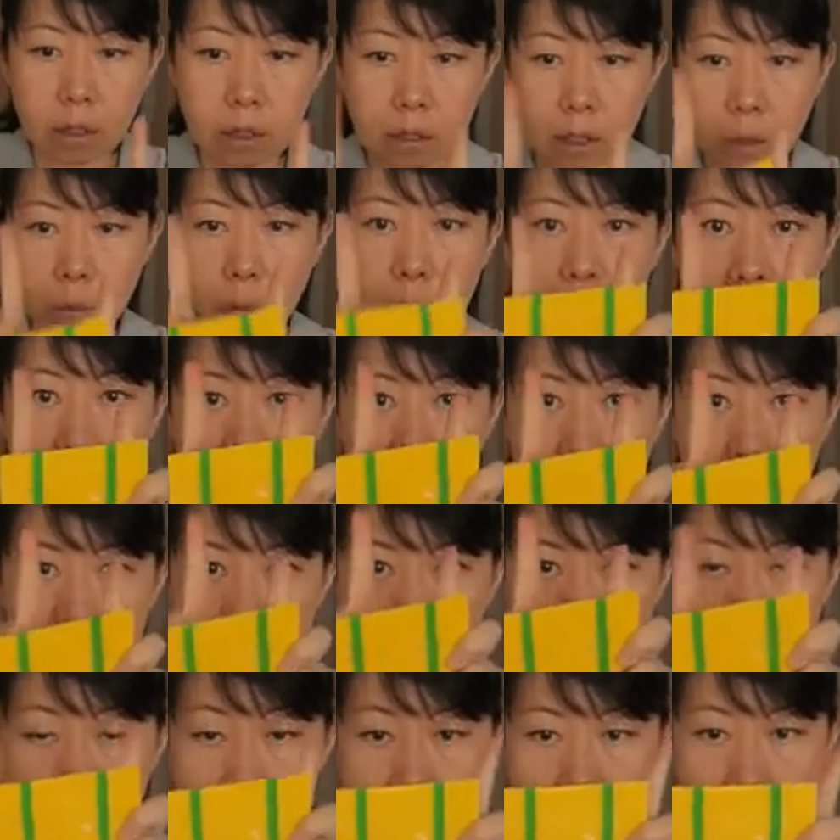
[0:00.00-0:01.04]
They will never
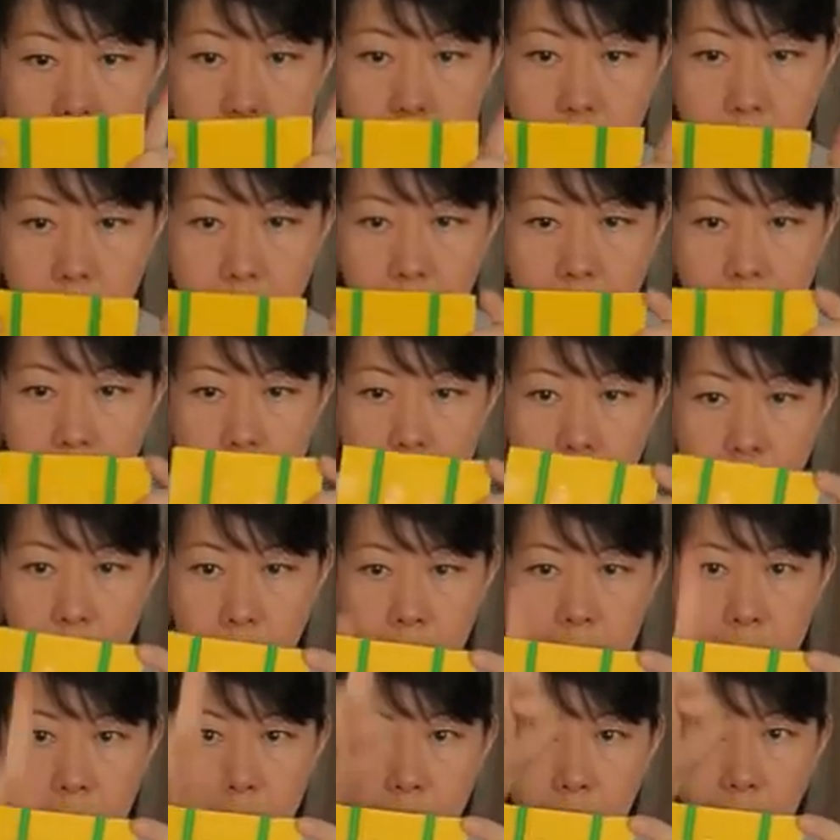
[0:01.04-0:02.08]
meet, okay, no
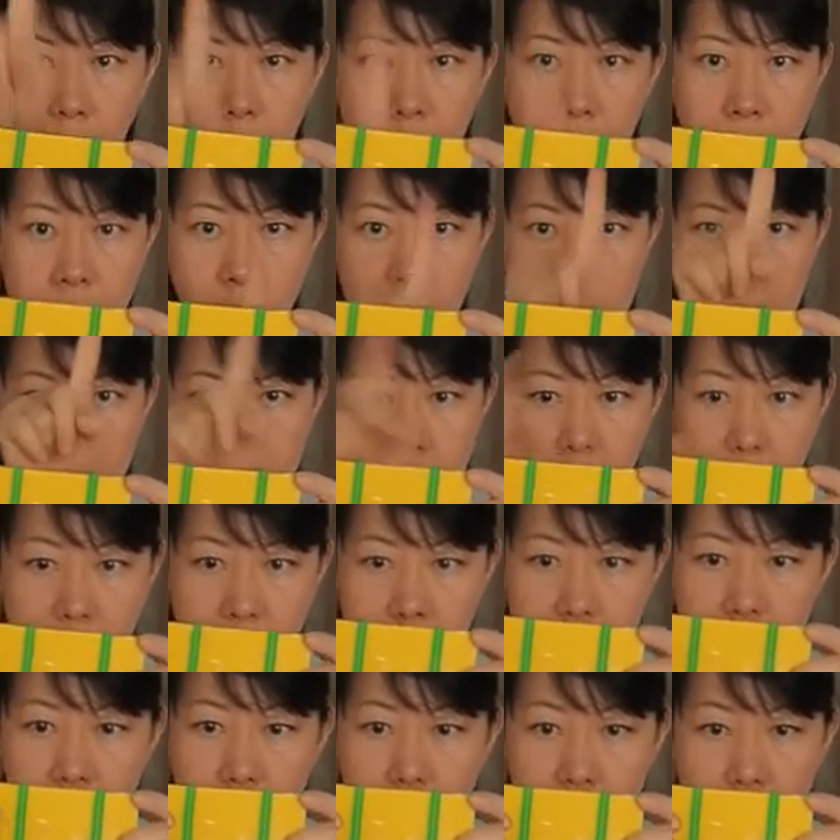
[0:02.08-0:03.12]
matter how much you
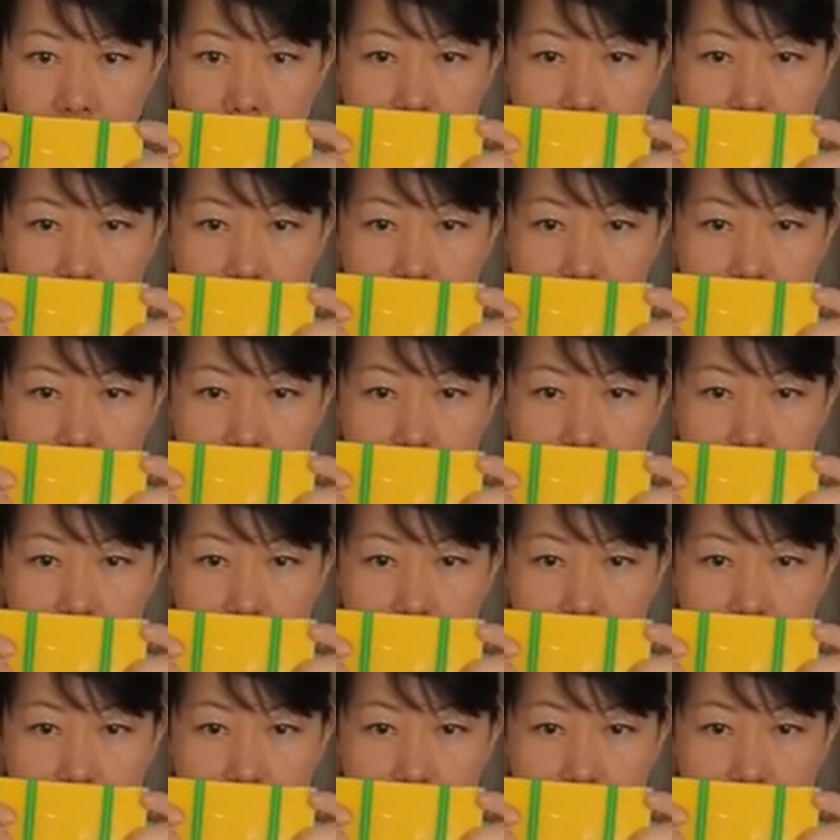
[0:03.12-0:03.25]
extend it.